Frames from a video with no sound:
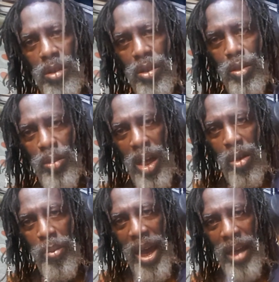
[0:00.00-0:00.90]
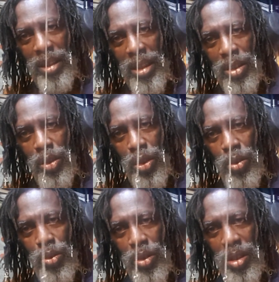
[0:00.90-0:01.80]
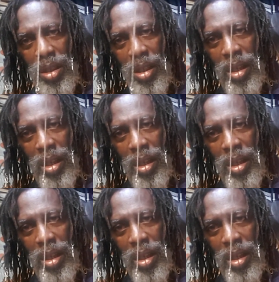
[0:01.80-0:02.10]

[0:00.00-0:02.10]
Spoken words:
to know about and to use.